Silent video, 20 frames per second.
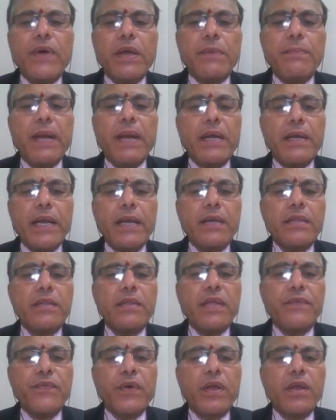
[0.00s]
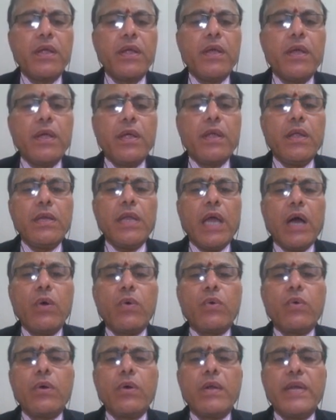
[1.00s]
format, right? Therefore
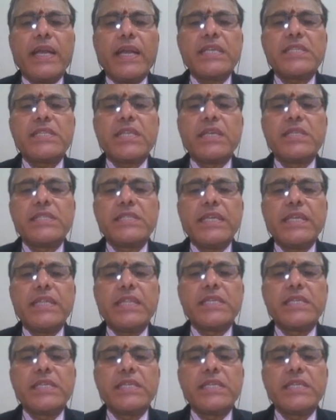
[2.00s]
now let us see